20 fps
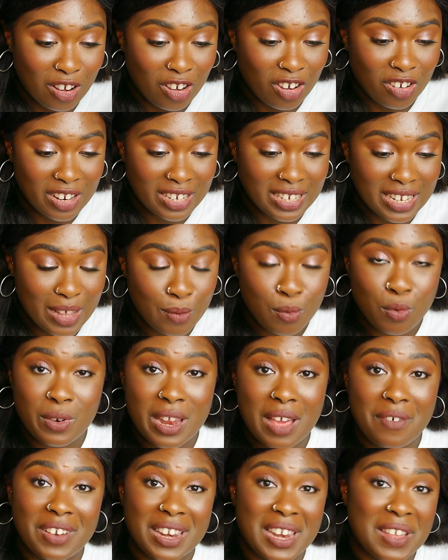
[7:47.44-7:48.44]
honestly will
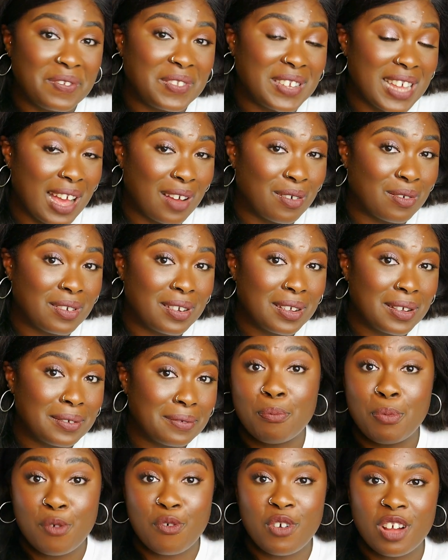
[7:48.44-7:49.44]
never live down.
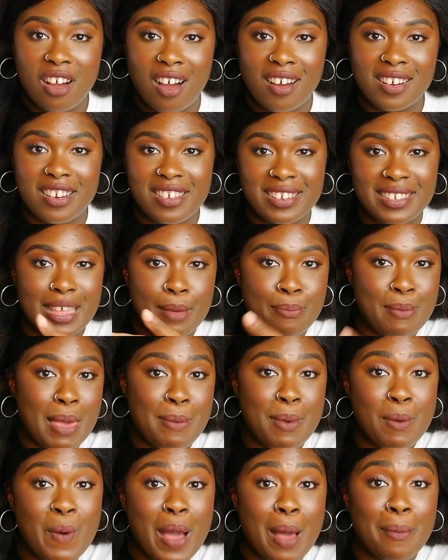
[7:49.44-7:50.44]
But regardless, they
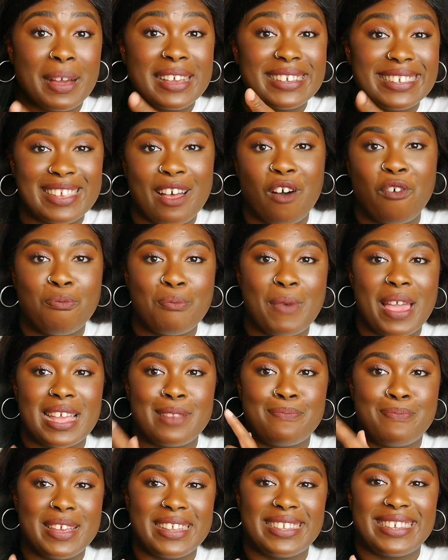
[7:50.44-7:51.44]
made me wear my
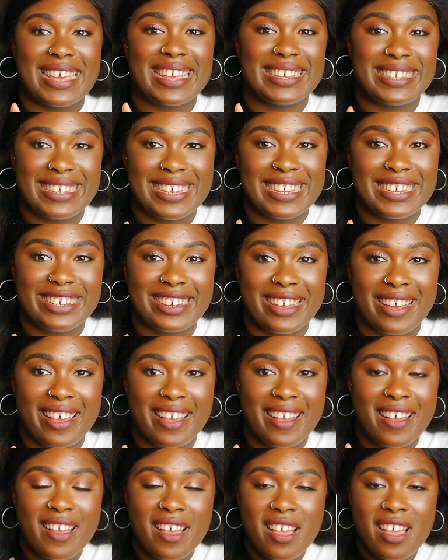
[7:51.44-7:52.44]
self-made BTS
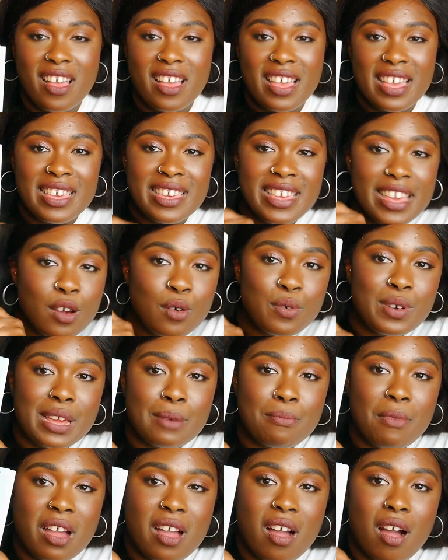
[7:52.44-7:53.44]
t-shirt,
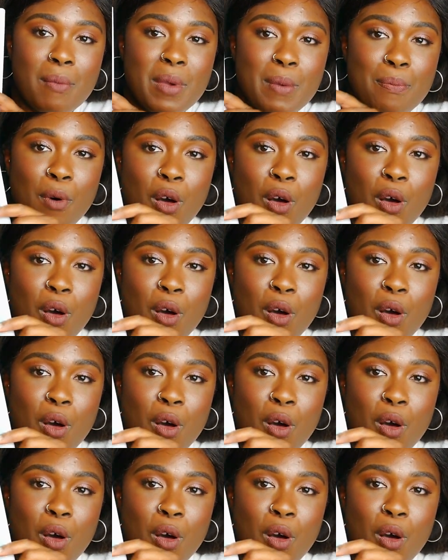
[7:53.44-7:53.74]
yielding my army